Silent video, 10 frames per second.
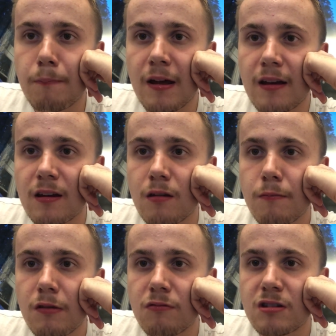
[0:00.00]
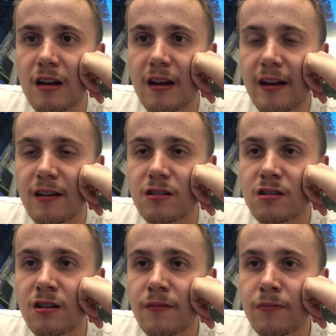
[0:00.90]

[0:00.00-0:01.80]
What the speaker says: better commuter links